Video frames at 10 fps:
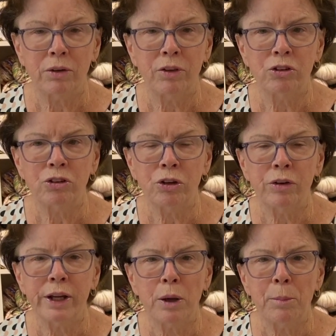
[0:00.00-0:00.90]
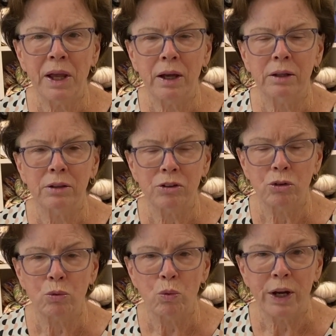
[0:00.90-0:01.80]
the Surrey Alpaca is
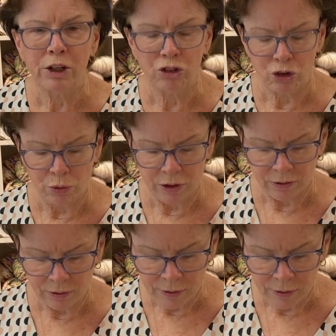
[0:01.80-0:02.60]
a great choice.